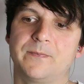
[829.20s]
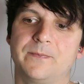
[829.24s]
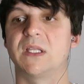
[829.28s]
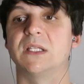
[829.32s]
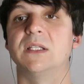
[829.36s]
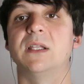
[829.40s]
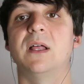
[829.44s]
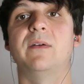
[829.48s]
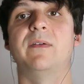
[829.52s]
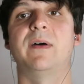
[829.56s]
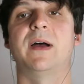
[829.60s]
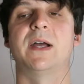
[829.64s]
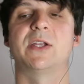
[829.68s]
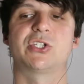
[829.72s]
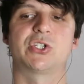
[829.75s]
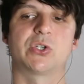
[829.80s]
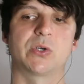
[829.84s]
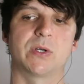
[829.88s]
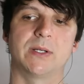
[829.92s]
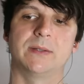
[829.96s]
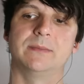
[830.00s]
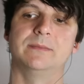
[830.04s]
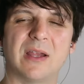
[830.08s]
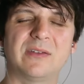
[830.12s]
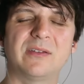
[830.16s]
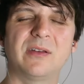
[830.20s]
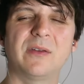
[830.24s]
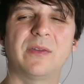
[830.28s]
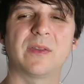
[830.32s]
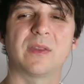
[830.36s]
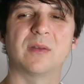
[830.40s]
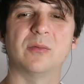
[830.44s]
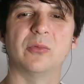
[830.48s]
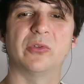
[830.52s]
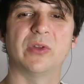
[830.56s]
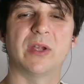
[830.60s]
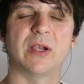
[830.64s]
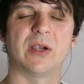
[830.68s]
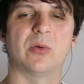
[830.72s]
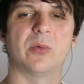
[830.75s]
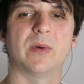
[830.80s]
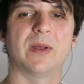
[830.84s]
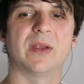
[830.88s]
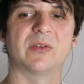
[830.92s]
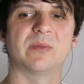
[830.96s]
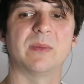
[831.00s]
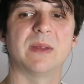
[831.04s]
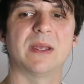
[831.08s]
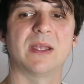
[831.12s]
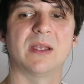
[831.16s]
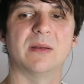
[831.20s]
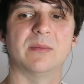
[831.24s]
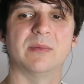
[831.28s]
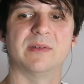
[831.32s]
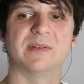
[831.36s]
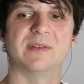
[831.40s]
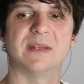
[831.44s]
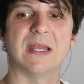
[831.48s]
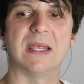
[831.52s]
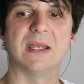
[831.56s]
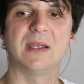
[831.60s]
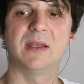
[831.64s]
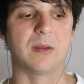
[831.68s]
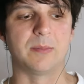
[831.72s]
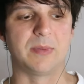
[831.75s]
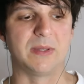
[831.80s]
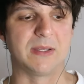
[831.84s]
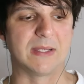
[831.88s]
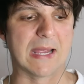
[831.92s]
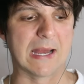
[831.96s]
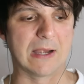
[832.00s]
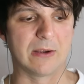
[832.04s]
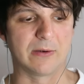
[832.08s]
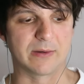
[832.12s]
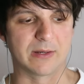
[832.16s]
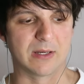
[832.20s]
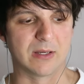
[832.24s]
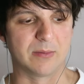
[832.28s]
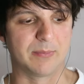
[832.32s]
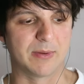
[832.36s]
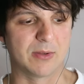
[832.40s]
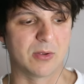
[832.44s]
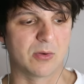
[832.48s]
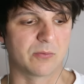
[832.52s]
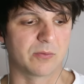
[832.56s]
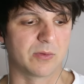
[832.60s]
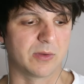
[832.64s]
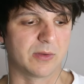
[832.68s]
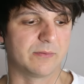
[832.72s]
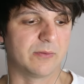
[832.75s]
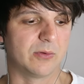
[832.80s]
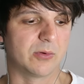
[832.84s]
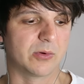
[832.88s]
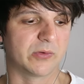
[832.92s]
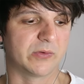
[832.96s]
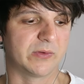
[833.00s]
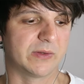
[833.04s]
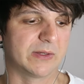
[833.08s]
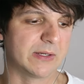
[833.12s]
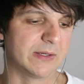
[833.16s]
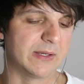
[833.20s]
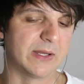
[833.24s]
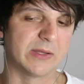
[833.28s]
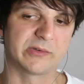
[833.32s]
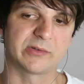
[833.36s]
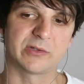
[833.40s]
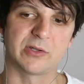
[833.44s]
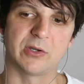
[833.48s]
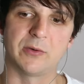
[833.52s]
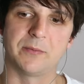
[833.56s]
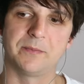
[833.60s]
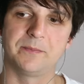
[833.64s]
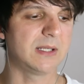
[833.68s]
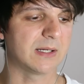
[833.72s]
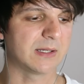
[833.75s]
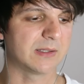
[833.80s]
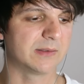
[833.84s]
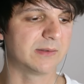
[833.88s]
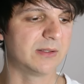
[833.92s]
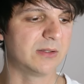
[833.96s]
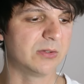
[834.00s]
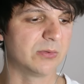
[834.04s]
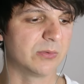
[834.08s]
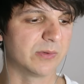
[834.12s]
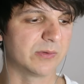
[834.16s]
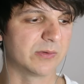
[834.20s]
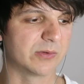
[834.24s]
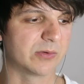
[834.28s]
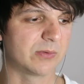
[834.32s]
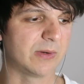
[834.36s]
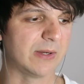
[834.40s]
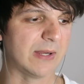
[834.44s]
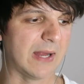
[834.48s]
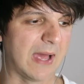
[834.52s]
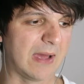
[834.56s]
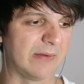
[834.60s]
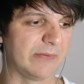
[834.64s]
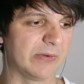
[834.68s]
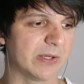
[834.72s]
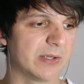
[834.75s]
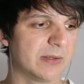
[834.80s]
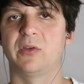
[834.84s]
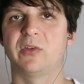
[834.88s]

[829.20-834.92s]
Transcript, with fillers: The love Hashira. I still think that Muzan in a way is making a mistake and being arrogant by overly focusing on Nezuko, not continuing to create havoc.